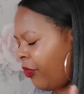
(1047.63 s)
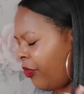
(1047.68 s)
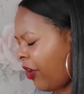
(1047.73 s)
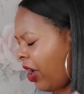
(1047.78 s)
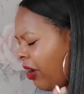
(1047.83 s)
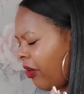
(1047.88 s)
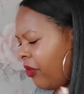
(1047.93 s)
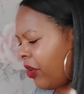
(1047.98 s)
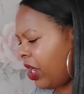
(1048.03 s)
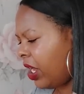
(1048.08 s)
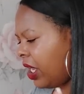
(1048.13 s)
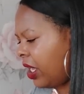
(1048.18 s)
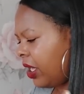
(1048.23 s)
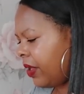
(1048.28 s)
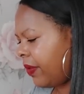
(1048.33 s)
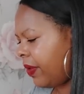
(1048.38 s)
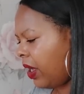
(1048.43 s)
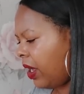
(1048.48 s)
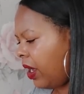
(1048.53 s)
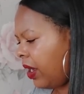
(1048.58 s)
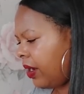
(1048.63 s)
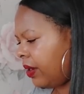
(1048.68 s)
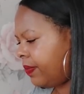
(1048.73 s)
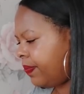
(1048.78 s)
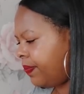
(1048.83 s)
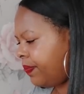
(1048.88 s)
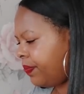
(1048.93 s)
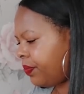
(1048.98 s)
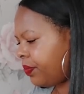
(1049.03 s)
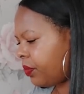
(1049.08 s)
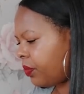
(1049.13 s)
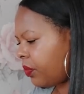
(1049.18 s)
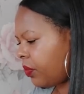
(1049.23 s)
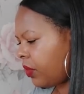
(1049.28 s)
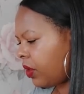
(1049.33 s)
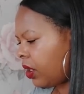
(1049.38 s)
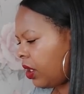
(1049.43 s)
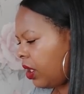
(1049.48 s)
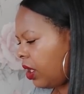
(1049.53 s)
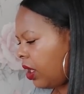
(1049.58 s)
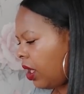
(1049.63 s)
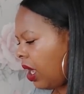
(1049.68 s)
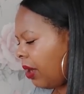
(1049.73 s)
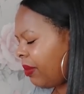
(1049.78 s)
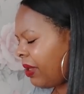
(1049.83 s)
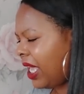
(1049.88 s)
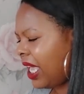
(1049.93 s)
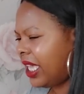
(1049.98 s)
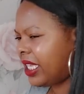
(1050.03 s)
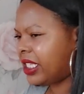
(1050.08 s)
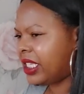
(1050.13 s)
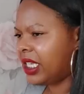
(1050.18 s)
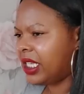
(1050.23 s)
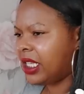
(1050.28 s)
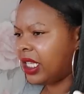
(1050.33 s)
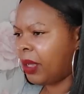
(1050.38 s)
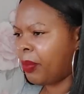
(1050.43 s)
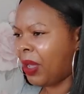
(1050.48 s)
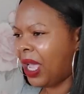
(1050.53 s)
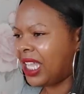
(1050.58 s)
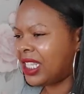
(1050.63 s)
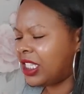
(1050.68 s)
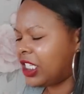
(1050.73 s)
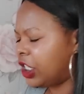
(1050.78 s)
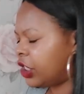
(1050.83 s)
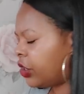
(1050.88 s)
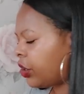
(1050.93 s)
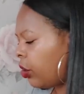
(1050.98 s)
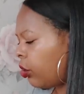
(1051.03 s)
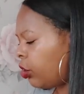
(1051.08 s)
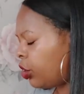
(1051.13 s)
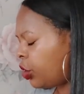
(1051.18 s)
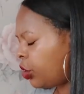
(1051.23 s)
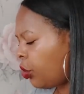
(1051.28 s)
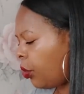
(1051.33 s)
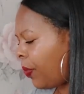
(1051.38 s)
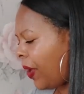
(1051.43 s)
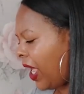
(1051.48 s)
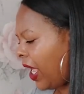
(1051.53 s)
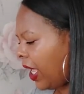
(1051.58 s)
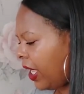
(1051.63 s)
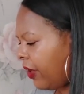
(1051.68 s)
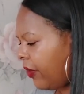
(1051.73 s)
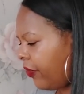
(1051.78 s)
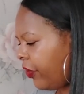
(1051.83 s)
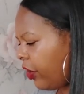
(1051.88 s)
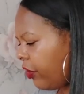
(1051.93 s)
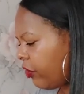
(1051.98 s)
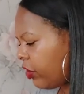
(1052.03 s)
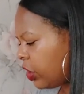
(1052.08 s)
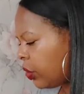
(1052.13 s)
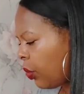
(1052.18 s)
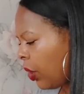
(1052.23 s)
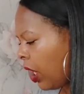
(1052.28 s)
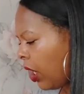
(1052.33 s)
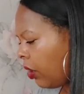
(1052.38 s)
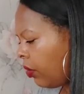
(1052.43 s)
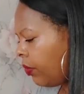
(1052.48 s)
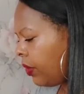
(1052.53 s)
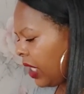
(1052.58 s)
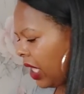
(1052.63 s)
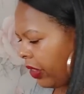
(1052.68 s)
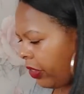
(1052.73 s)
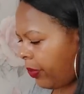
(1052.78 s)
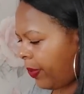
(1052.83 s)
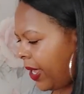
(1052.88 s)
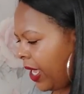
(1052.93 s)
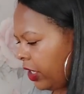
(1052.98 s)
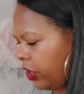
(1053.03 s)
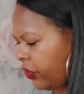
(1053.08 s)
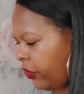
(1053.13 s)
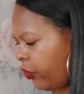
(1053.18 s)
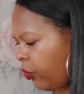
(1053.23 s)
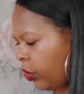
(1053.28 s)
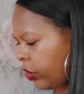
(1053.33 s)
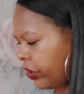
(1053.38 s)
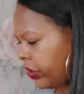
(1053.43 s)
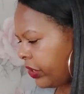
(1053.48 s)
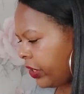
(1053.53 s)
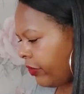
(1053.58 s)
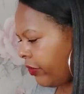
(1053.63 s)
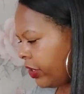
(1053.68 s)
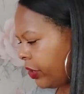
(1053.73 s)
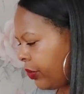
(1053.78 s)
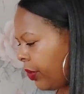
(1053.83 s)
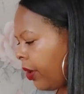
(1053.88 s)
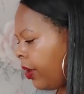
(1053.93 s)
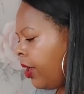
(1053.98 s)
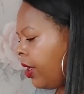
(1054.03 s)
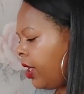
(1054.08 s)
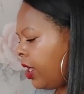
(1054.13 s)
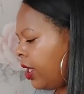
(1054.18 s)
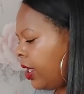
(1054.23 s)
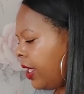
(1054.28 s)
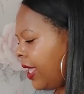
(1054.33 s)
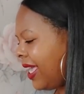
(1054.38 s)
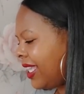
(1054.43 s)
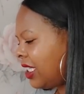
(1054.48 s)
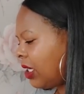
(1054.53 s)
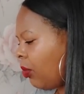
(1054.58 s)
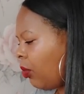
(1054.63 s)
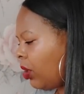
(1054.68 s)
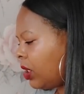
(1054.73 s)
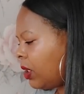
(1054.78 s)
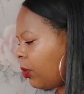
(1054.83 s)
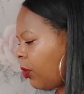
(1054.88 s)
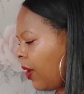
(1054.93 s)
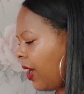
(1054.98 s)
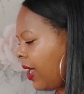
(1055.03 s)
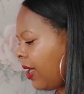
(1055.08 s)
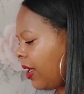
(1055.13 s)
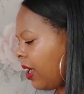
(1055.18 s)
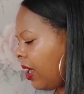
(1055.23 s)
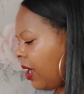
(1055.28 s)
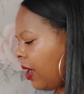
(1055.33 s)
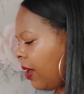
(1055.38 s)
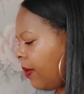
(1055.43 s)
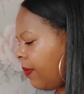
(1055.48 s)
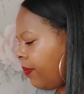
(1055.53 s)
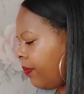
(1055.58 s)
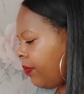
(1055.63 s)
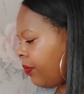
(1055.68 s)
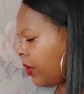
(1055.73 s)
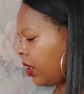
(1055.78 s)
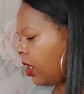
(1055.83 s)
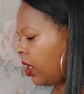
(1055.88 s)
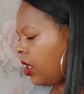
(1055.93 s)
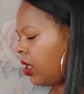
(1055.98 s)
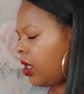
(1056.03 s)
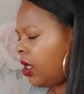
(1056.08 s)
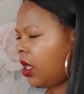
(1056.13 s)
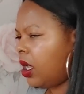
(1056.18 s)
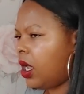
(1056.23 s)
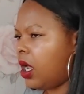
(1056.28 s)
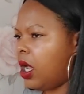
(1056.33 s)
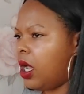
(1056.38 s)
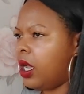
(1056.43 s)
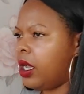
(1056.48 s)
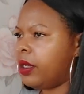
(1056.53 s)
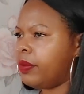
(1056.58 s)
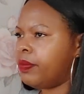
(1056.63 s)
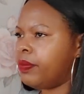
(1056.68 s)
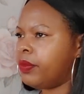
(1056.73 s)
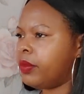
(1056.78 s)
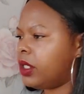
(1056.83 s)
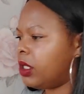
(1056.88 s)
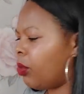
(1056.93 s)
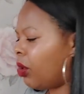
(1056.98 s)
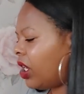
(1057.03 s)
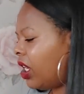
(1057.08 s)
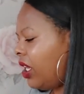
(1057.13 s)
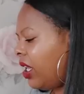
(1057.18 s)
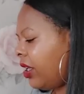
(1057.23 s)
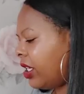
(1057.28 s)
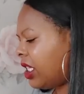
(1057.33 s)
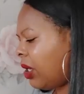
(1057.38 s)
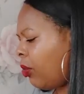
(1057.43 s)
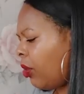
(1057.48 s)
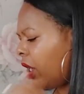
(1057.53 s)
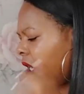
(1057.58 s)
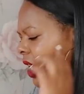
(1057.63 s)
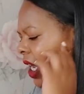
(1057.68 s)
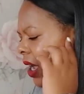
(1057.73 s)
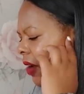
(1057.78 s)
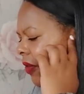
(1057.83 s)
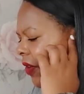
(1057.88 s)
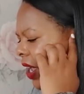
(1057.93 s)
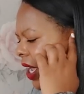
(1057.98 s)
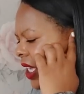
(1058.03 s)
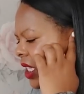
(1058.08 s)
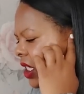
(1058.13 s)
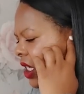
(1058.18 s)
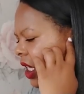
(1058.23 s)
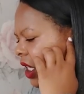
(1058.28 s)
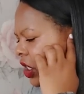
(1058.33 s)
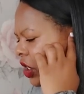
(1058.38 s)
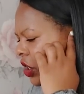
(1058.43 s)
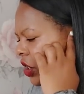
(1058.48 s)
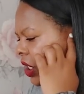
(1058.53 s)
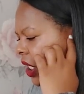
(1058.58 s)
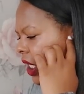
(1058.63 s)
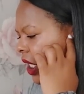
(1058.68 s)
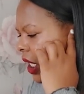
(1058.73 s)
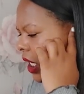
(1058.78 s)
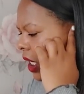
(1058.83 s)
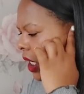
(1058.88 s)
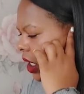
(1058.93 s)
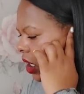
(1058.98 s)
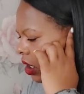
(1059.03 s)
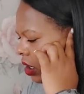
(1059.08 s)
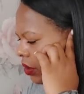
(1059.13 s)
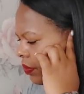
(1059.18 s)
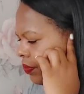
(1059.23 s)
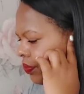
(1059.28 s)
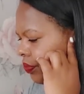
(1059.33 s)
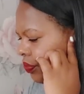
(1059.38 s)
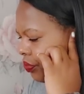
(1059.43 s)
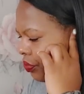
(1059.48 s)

very, I'm getting antisocial behavior as well. Yeah, the Page of Wands there as well. Yeah, someone's quite, someone can have ADHD here.